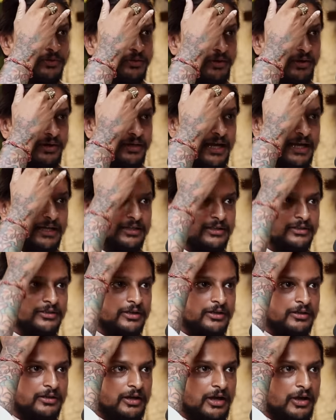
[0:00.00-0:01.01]
third eye till
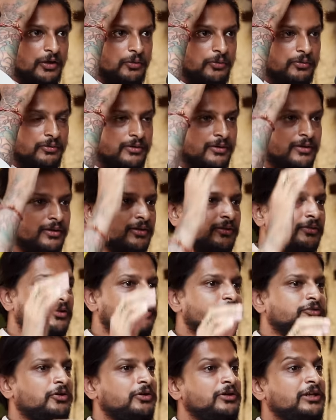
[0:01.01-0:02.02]
the crown, the
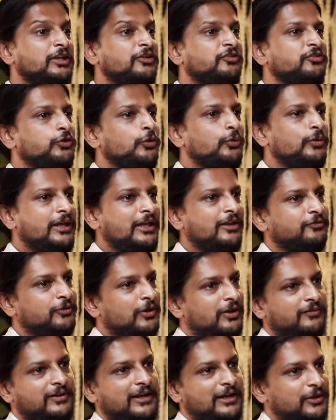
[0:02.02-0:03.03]
journey is unique for
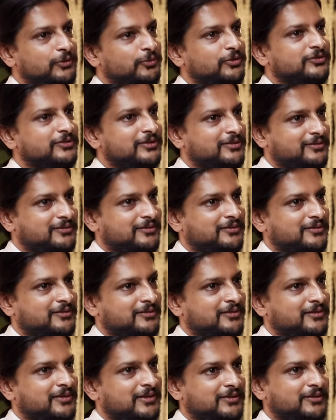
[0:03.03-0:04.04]
every individual.
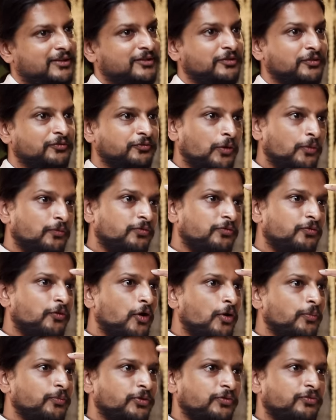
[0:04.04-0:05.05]
This is from
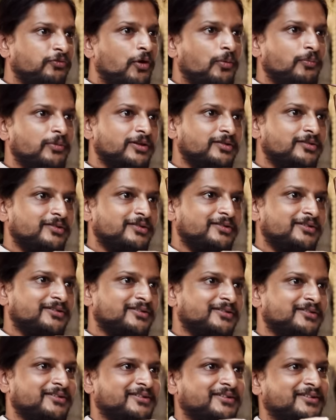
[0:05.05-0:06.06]
form to formless.
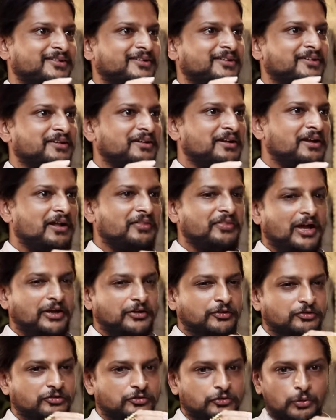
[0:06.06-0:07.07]
And
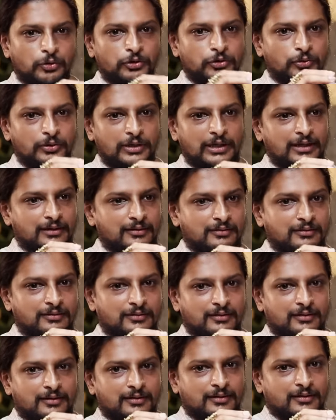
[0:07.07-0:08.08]
that is so unique
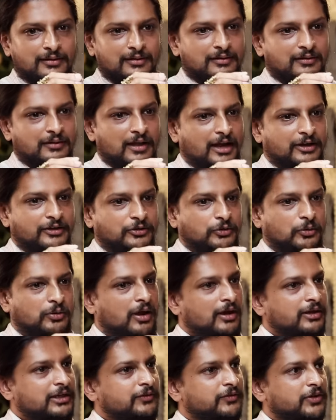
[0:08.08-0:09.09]
that you
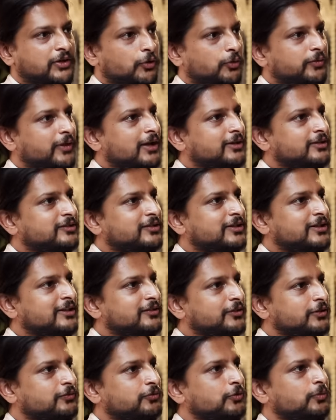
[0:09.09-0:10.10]
can't even, that is the
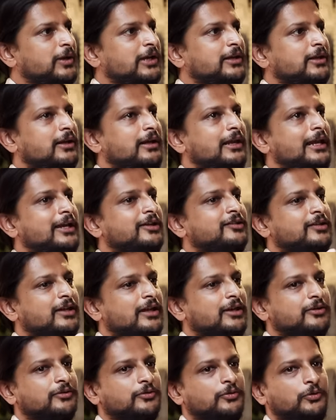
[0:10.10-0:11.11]
reason if you meet a great
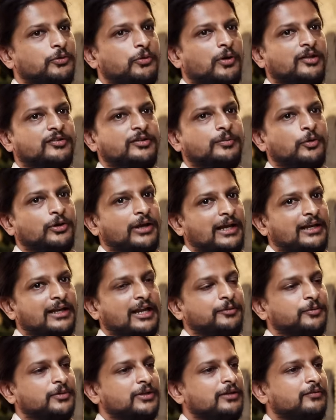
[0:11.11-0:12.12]
saint, you ask them about
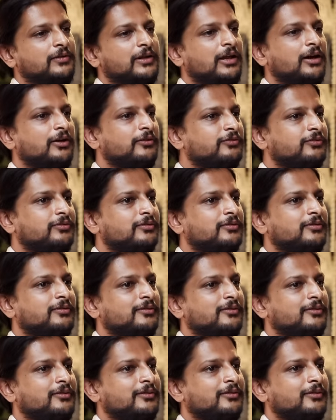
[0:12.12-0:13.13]
enlightenment, they will laugh.
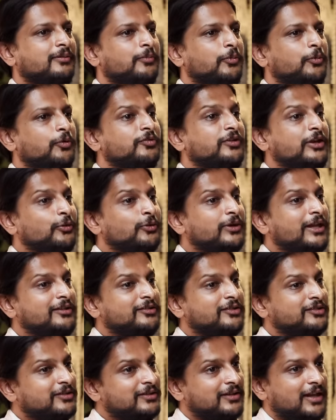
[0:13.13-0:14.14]
Because they don't
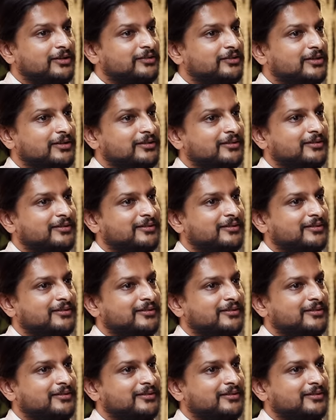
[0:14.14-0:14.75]
exist in that state.